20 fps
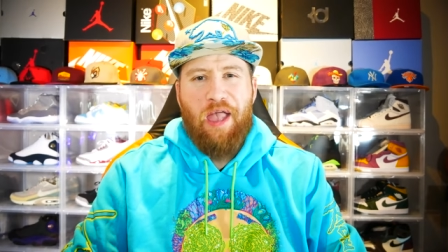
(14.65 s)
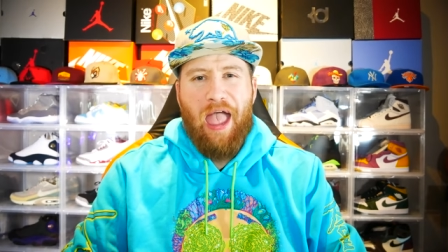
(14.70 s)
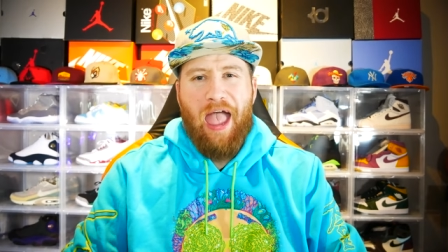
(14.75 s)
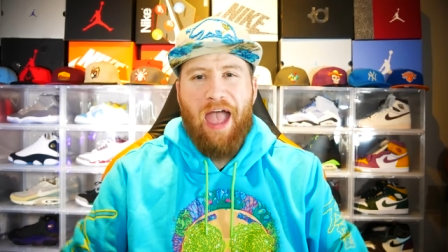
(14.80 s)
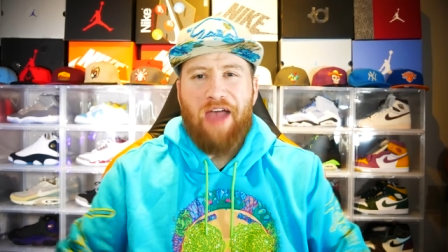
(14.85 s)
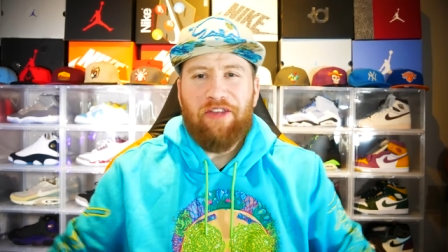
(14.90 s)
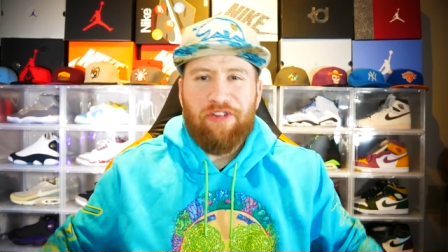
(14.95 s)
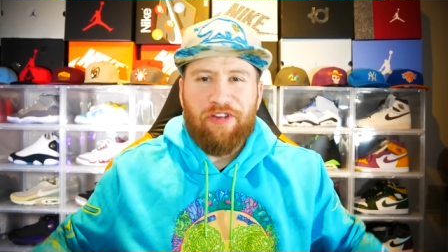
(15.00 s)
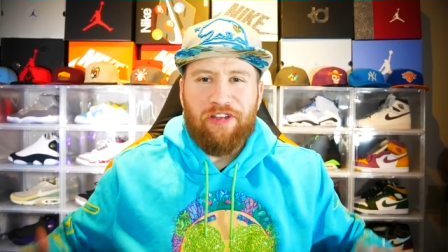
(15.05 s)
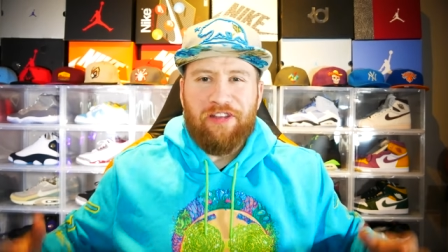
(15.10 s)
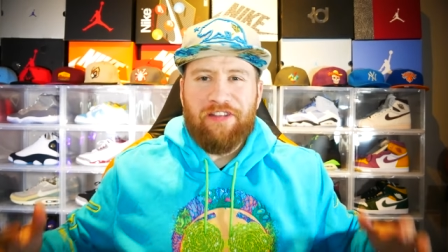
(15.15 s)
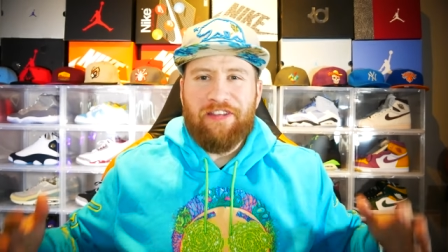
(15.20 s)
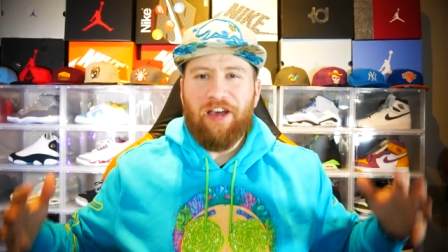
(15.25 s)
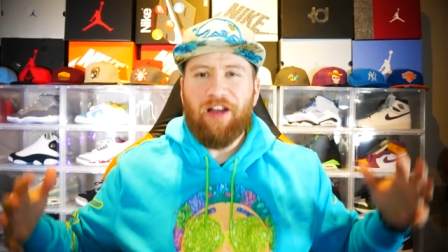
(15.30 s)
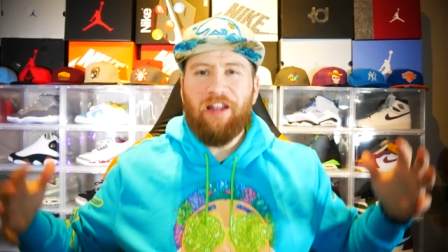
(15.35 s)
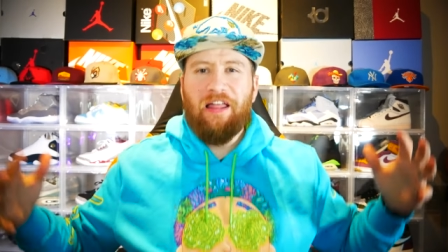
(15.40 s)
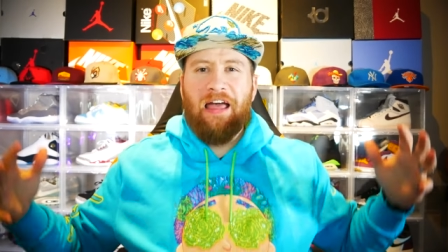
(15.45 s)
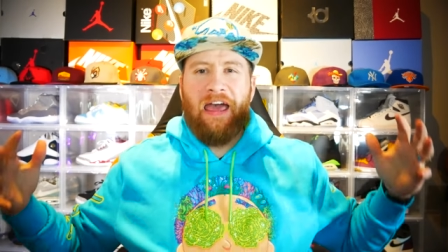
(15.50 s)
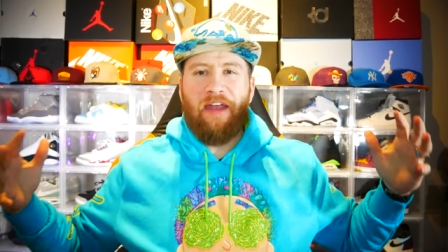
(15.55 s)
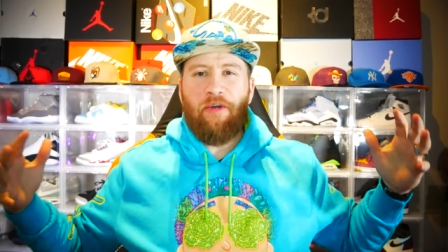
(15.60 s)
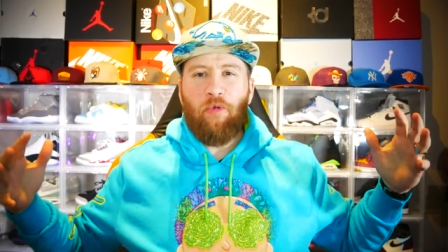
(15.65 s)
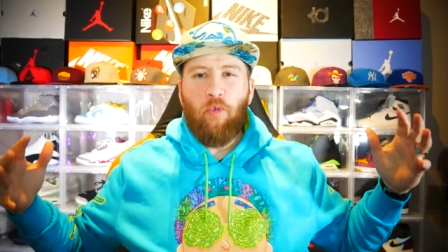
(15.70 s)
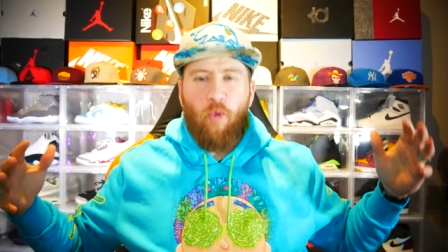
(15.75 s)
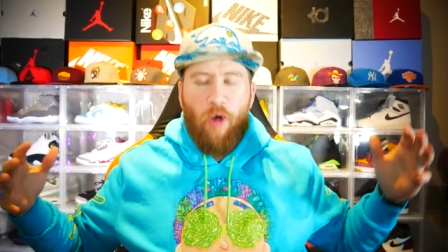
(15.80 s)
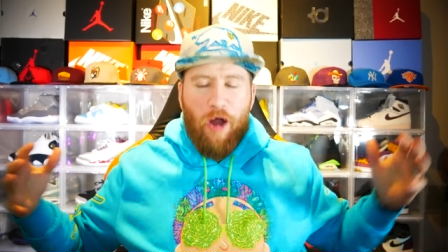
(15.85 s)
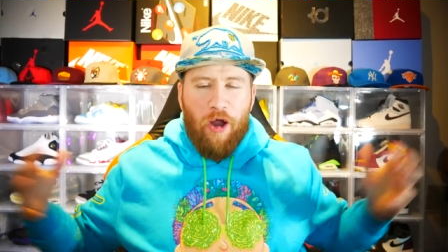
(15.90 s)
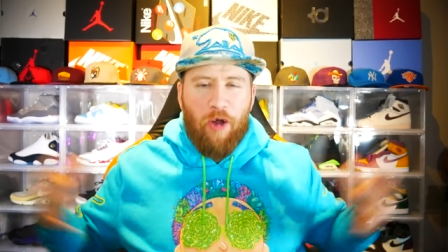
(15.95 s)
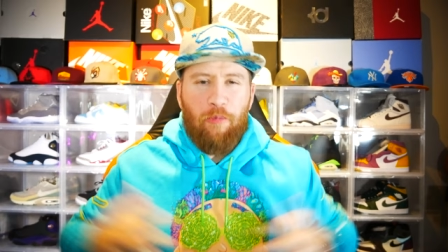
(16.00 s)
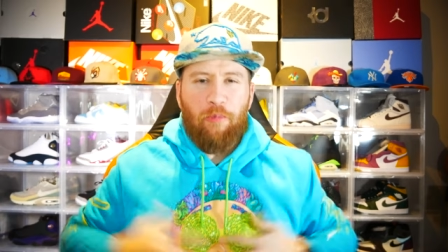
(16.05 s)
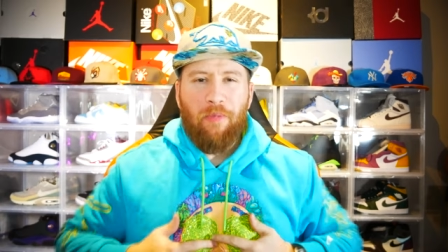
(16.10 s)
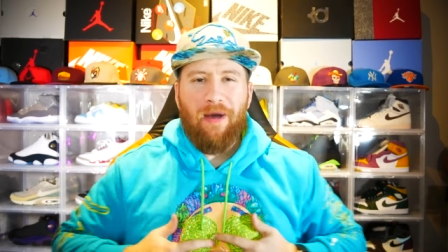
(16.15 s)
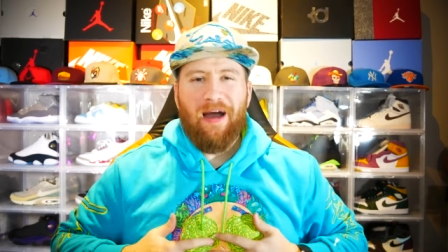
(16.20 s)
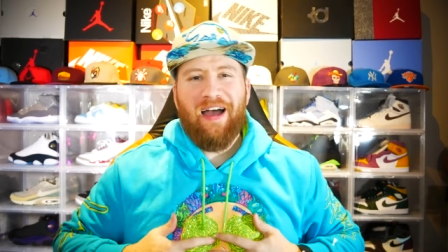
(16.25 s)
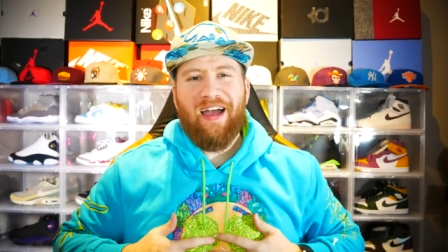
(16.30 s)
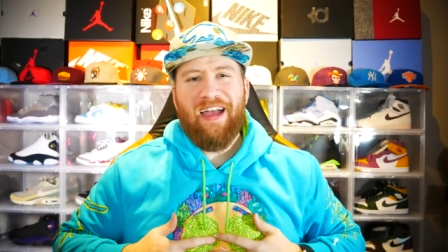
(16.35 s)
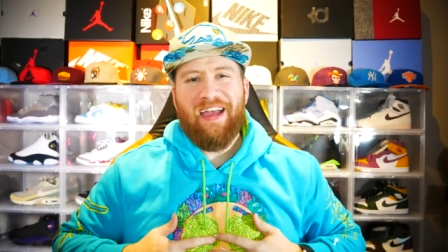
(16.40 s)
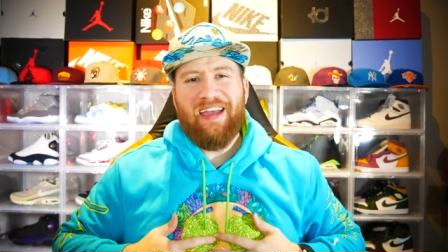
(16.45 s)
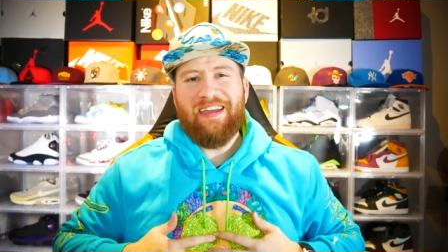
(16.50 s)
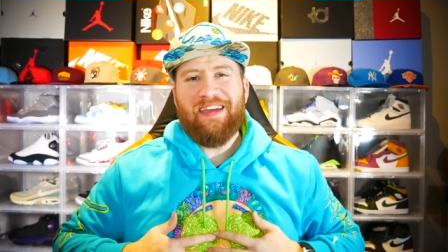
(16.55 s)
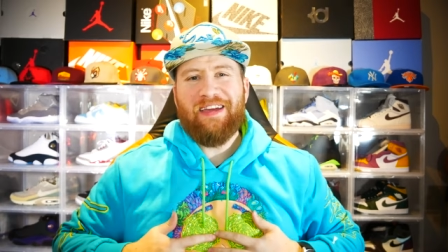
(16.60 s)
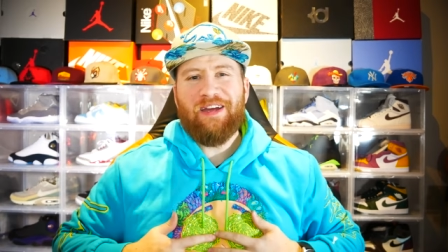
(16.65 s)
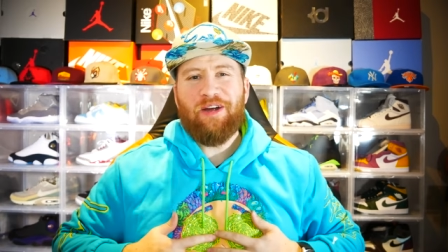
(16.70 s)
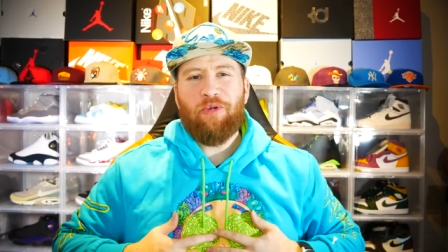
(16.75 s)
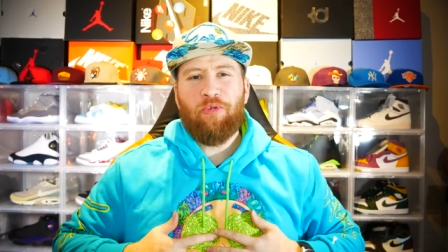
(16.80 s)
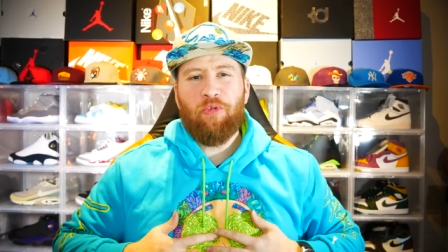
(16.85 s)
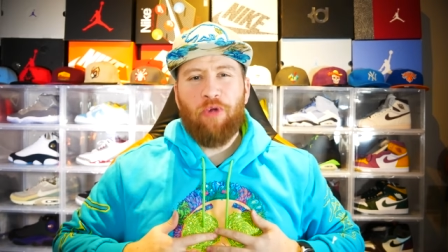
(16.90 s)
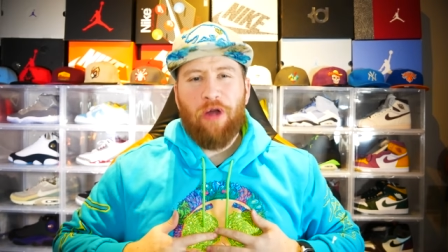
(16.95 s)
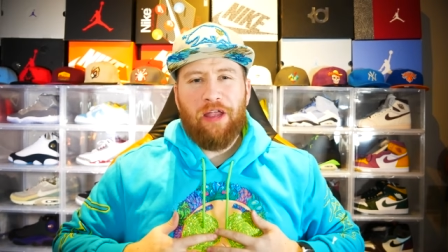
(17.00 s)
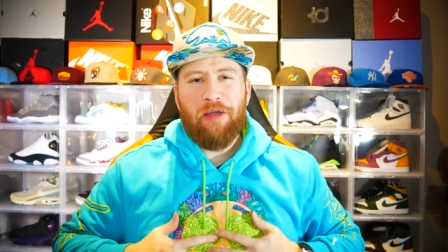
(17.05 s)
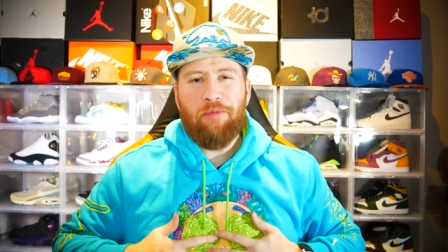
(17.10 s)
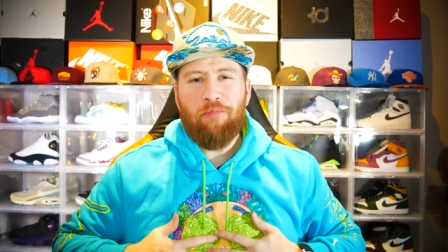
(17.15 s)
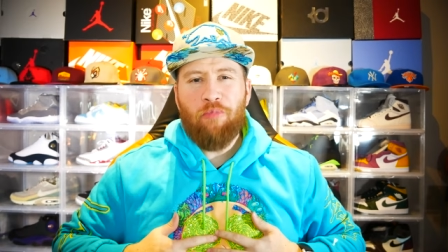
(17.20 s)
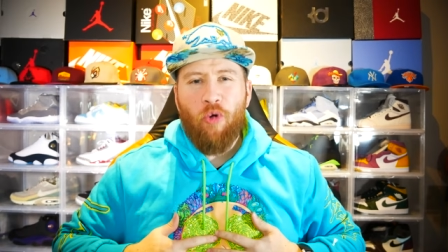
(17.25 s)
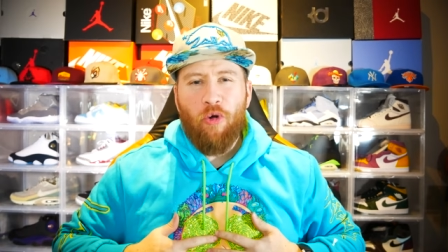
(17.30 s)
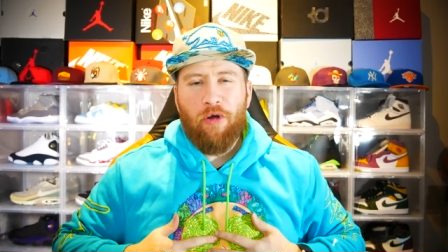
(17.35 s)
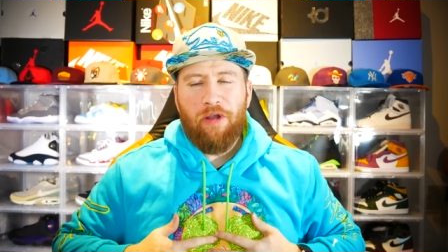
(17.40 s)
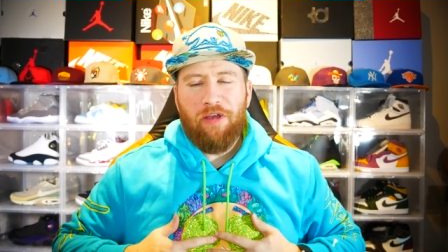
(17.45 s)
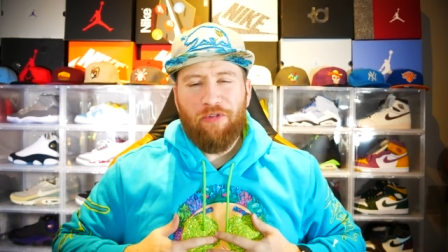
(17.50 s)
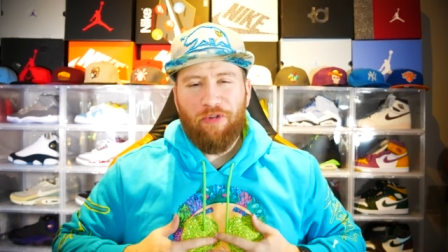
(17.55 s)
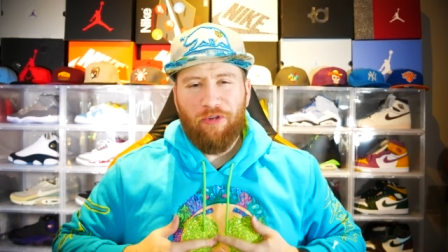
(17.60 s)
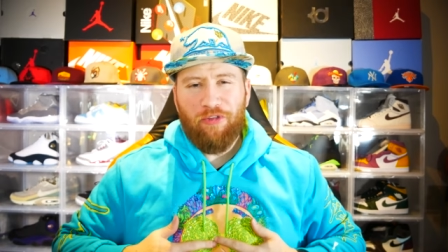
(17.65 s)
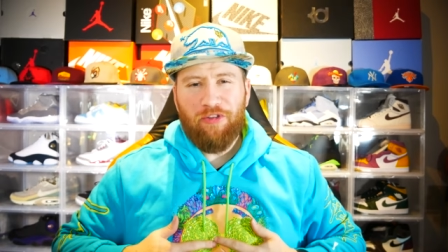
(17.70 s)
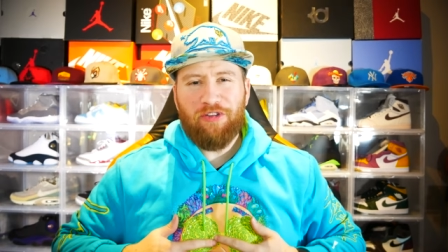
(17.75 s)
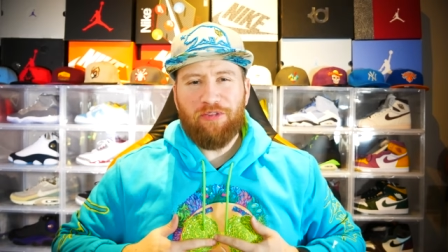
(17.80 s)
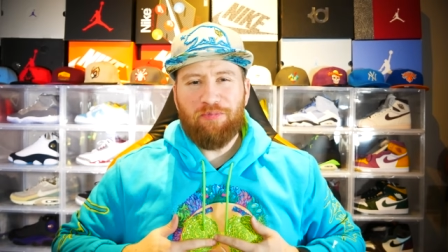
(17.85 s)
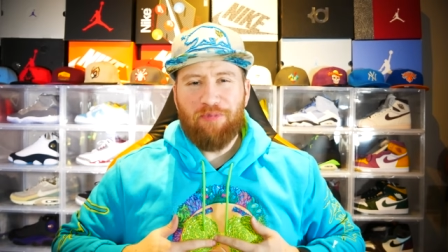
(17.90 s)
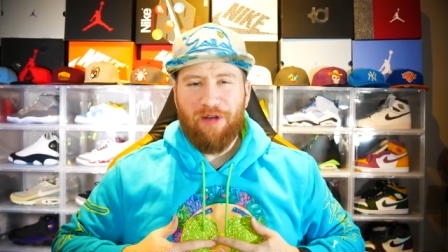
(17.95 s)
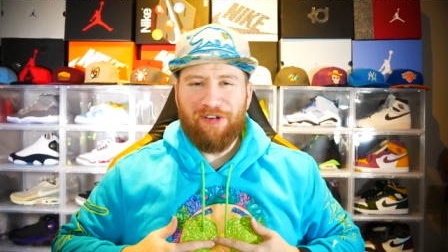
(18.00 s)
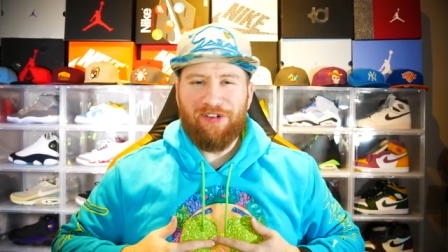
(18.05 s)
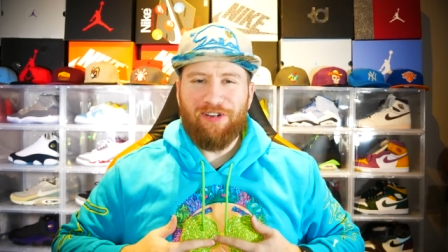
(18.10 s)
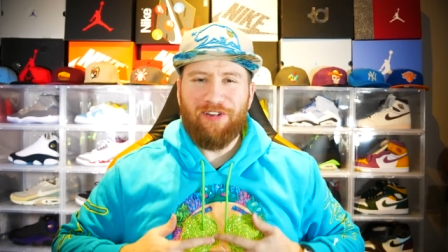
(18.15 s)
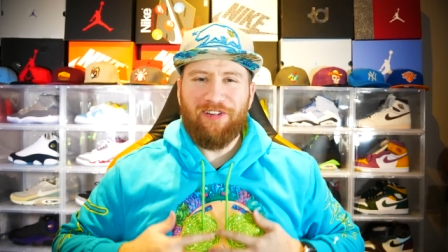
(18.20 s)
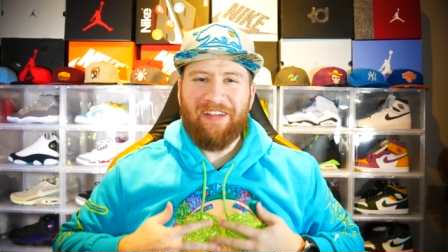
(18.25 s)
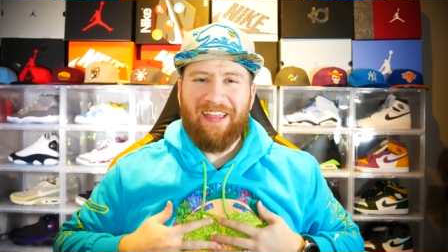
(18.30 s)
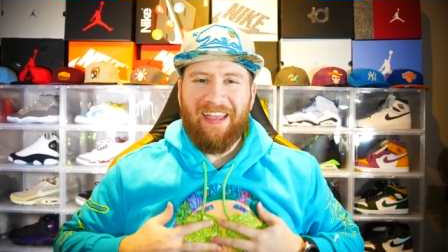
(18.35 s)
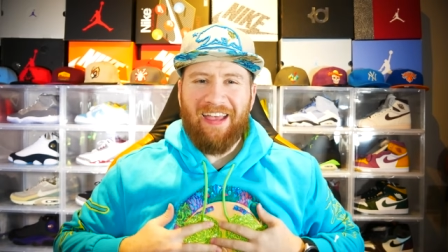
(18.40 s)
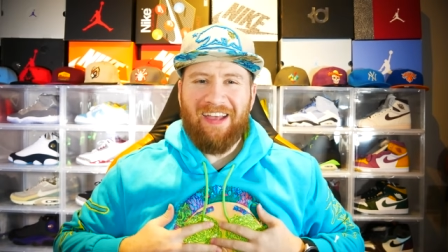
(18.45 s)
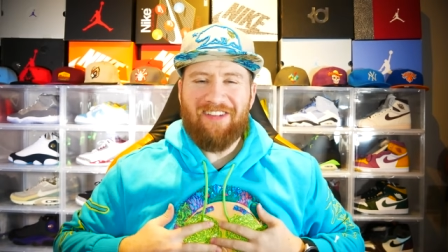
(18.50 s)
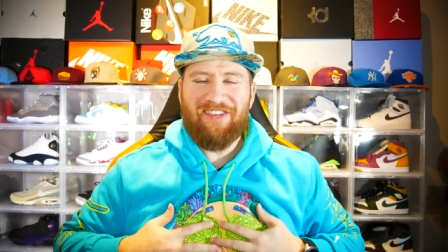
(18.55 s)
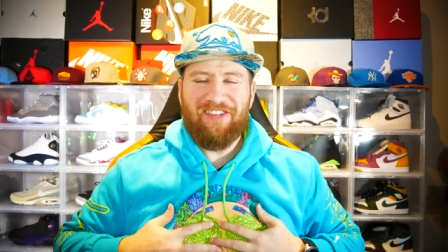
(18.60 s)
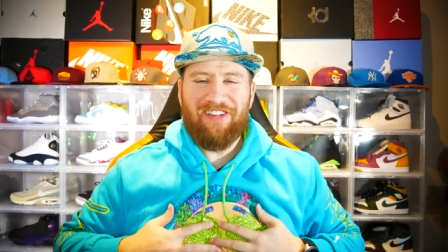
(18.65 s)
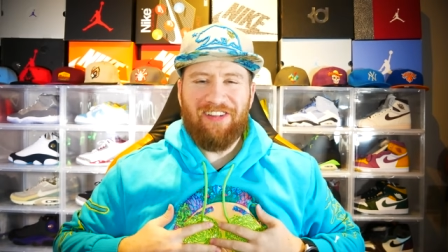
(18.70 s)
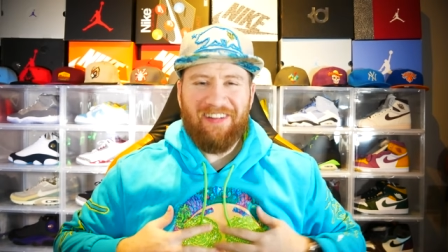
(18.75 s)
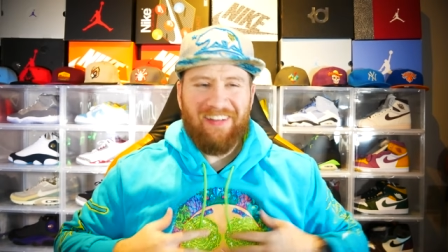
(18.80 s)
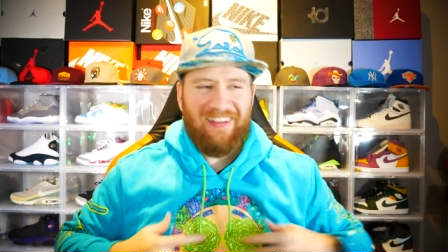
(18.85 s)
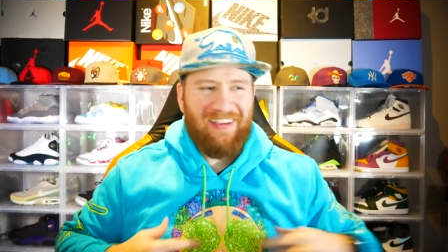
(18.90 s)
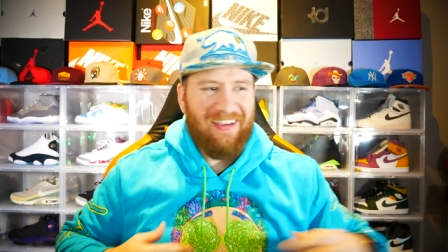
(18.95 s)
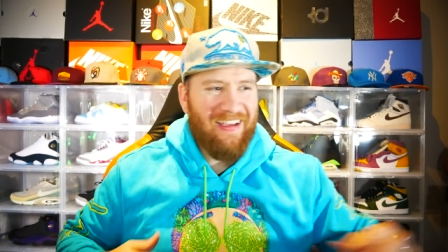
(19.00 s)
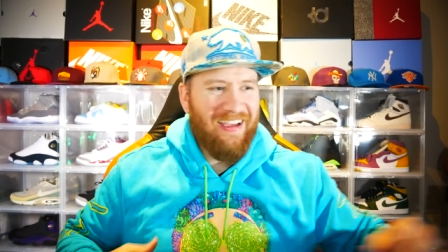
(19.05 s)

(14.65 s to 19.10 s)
As you can tell, I had to wear my Rick and Morty for this special occasion.